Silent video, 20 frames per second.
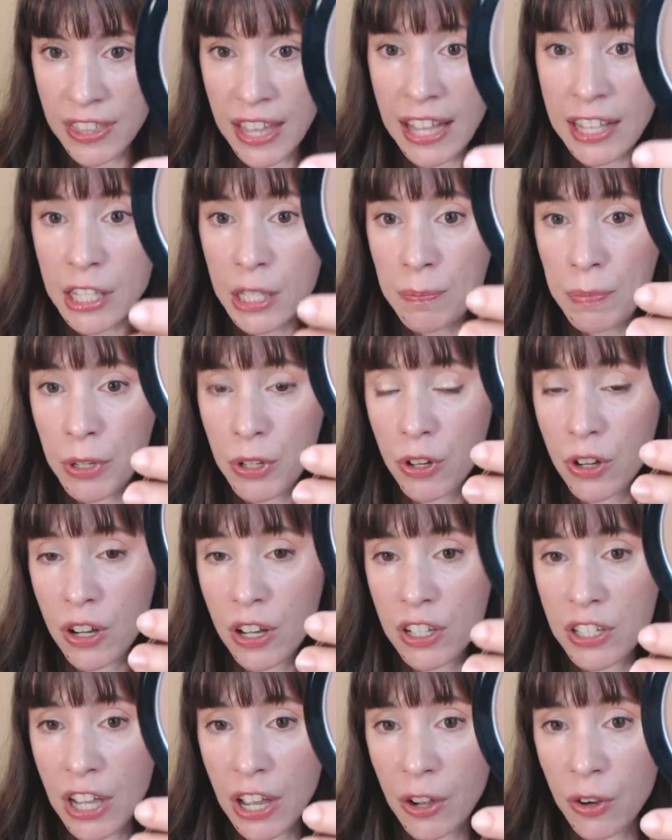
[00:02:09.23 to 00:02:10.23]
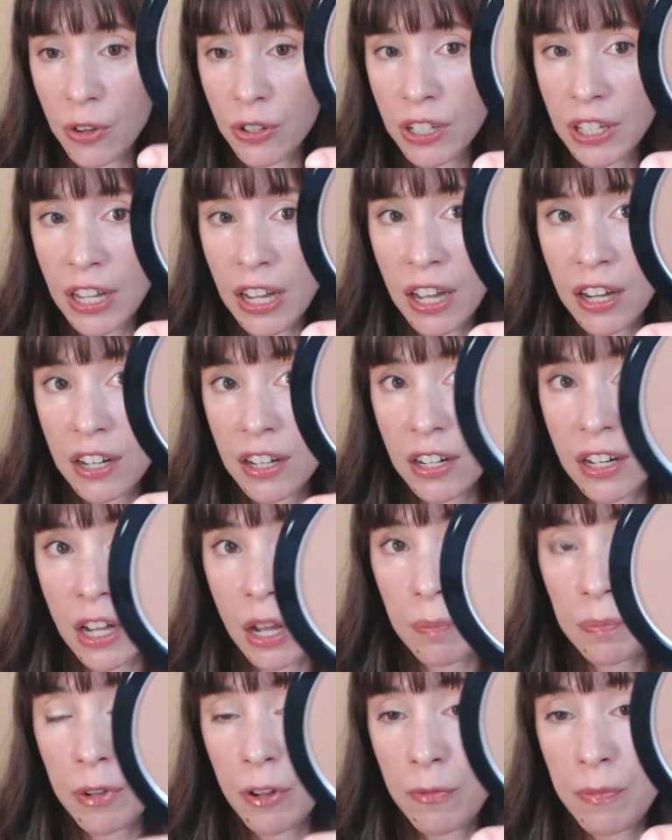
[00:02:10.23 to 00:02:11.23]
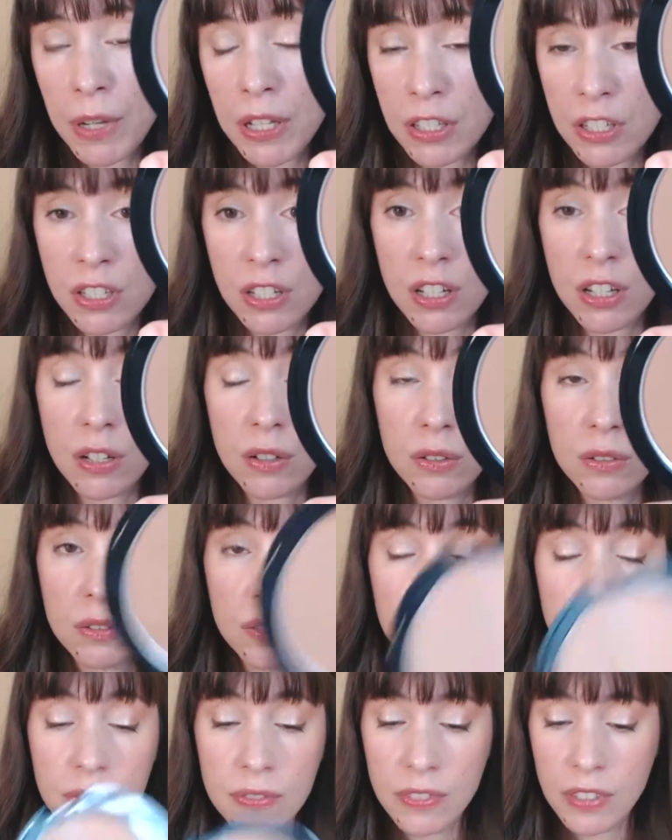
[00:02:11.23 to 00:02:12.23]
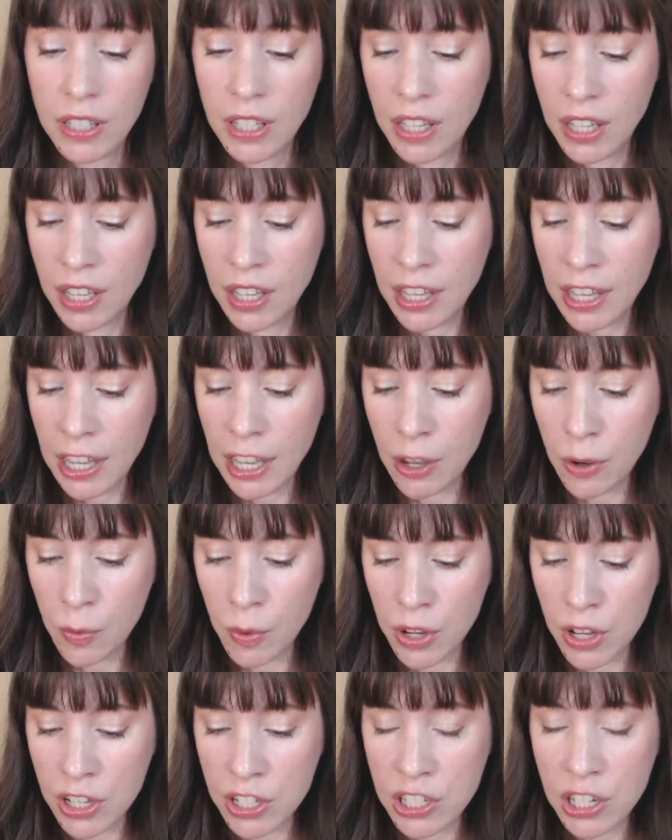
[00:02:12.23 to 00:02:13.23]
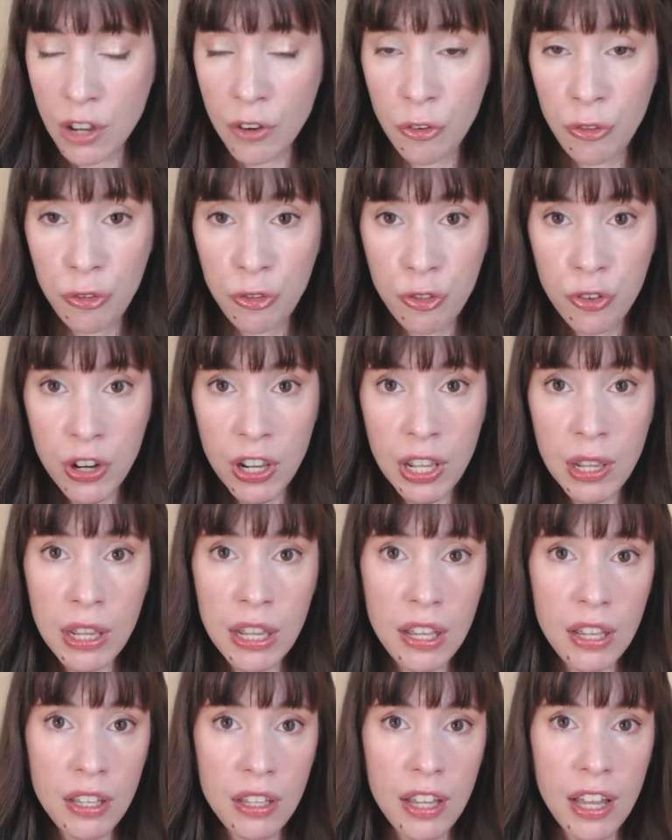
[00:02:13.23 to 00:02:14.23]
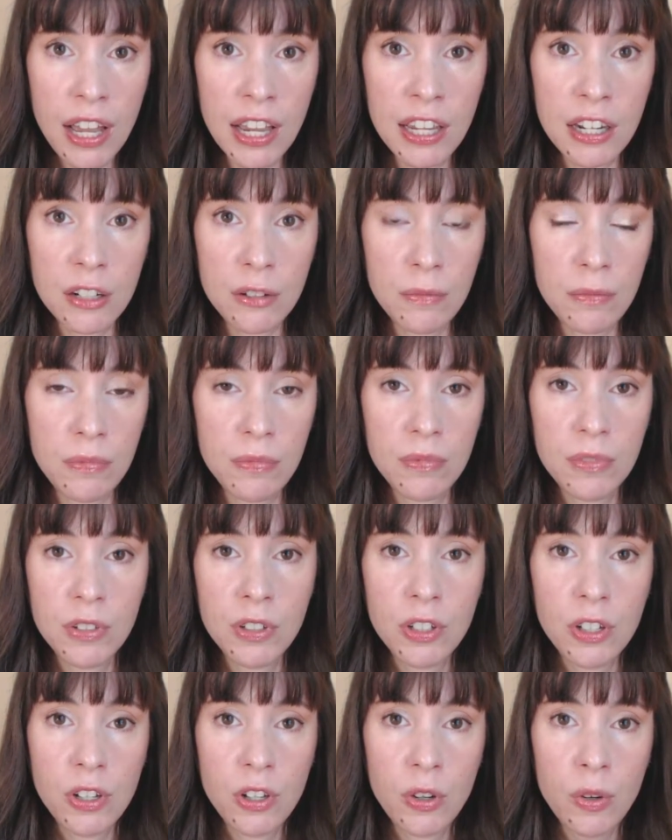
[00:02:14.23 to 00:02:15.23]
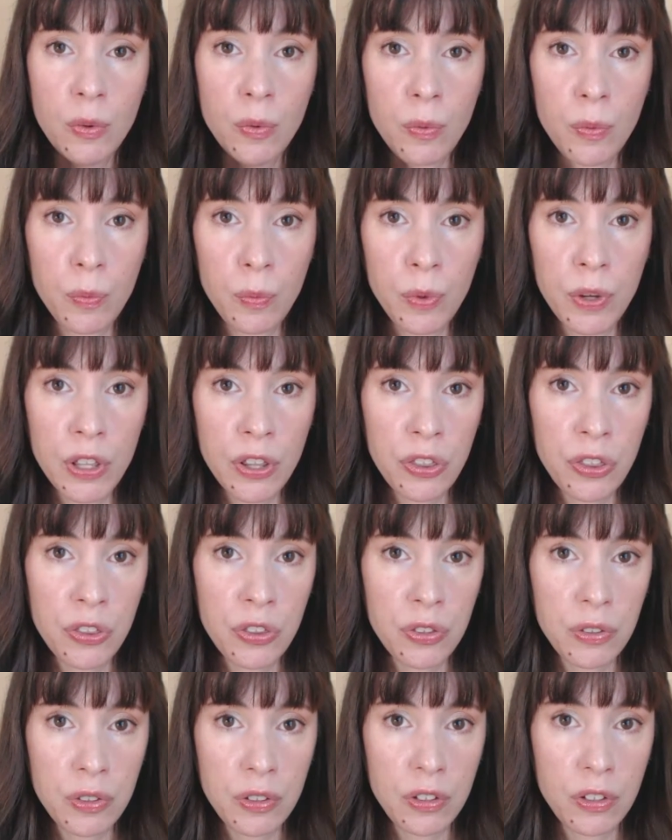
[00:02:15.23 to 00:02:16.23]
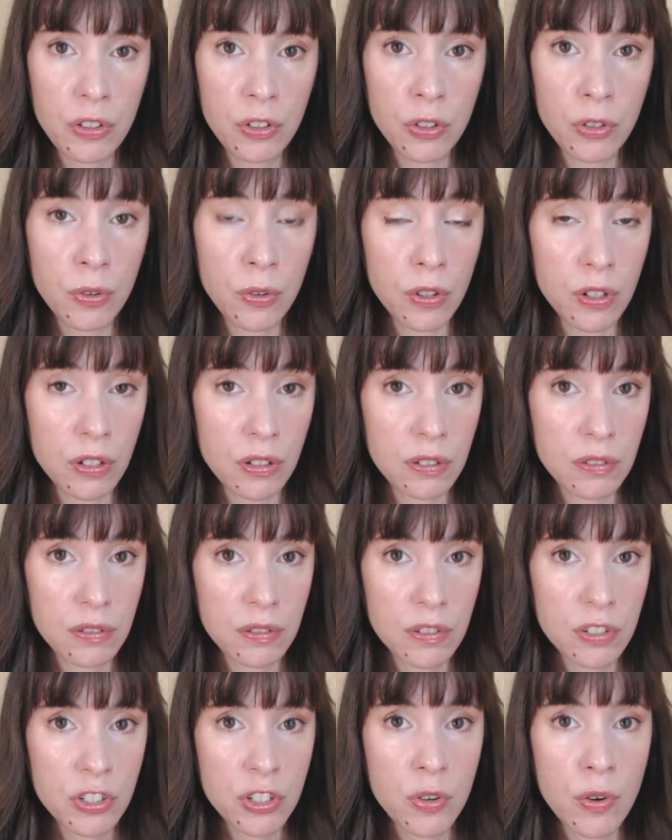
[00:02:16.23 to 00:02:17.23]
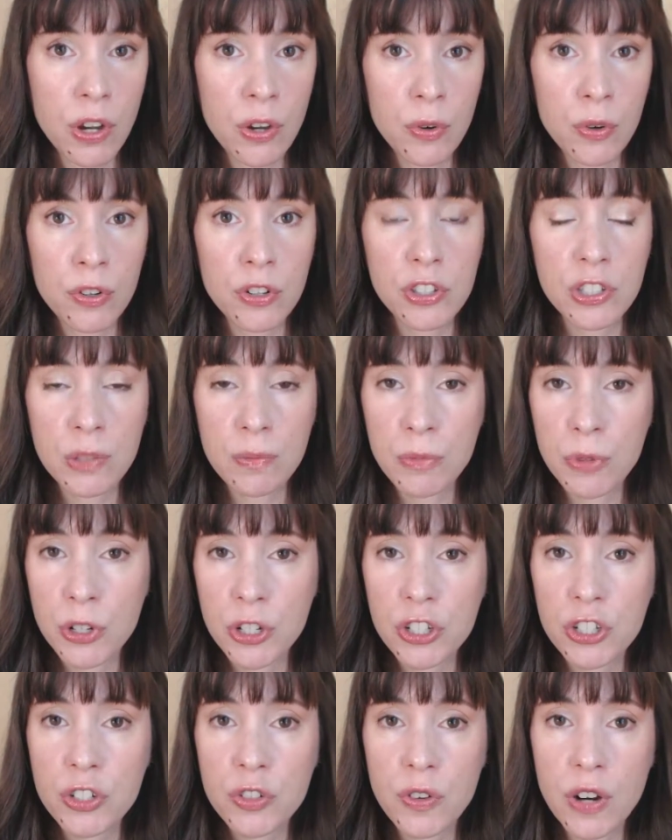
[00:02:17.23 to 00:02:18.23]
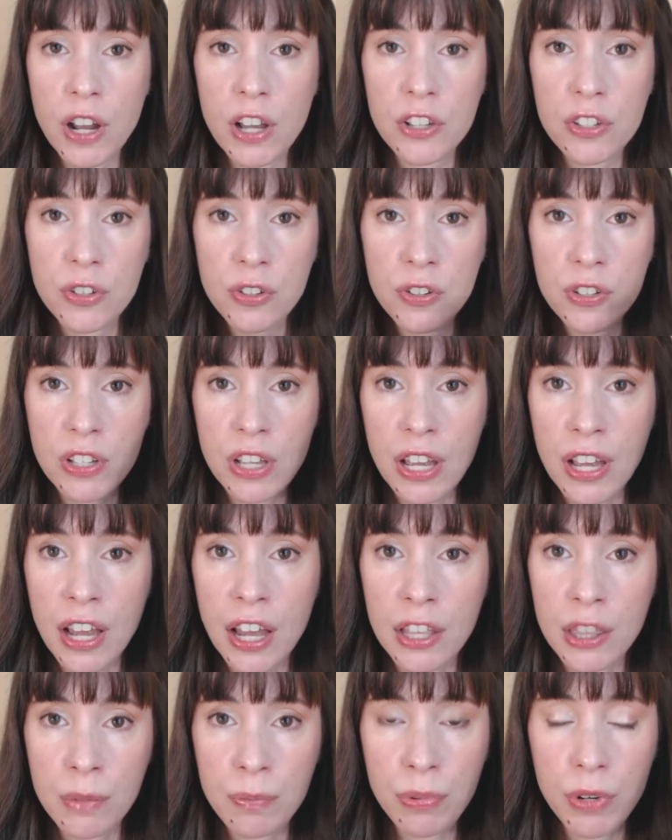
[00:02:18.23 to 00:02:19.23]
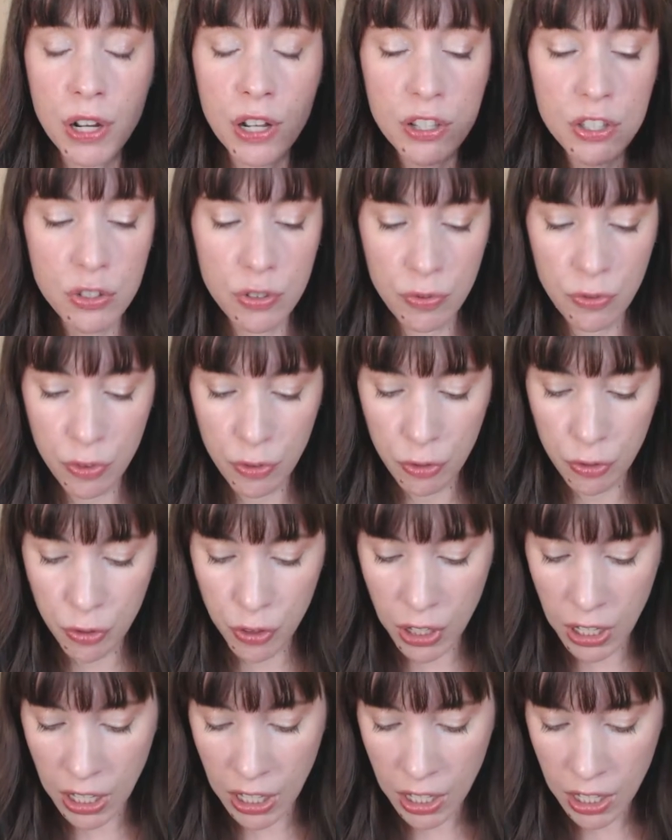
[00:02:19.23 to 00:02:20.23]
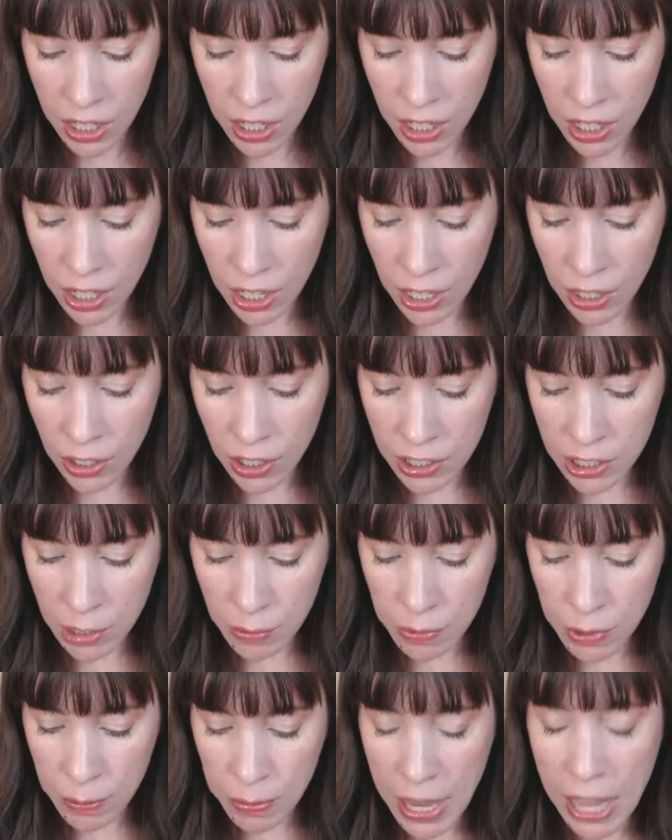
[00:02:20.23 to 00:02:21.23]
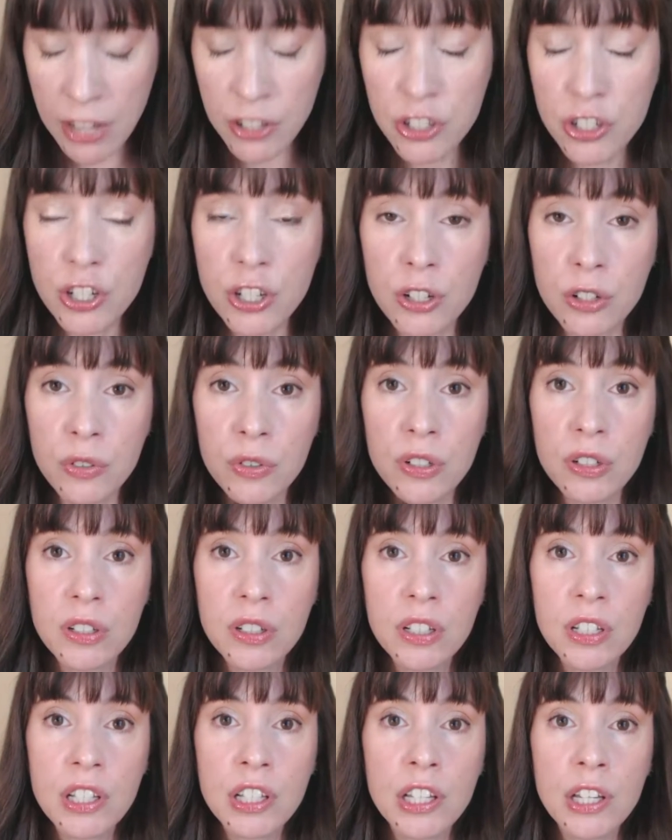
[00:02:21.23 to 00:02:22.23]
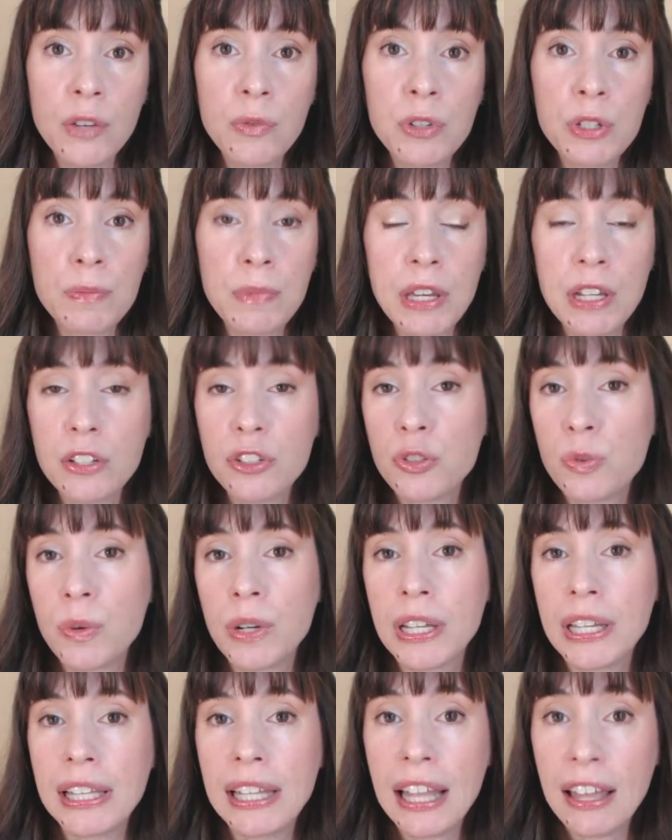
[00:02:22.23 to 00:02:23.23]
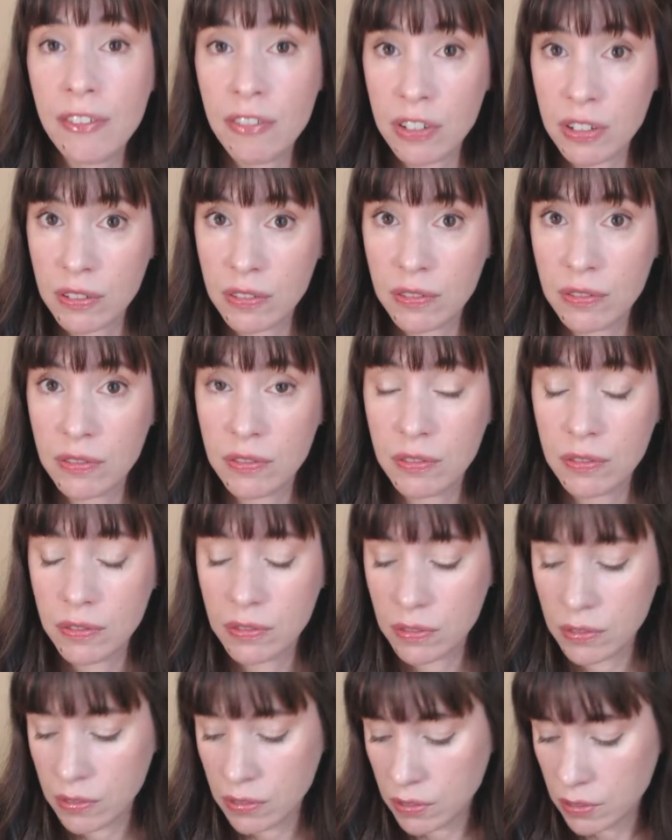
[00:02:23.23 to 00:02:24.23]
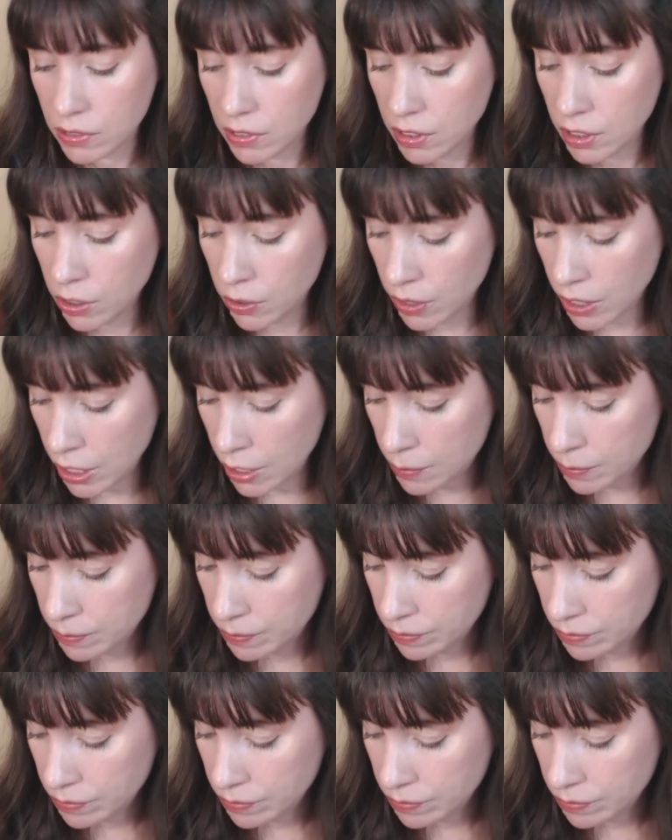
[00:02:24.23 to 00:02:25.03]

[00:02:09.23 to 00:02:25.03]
it. That's because I only got it a couple of months ago. It was a free item with your order. So I ordered some moisturizers. I got the bronzer for free. I looked up the batch code. It was made in 2011. Okay.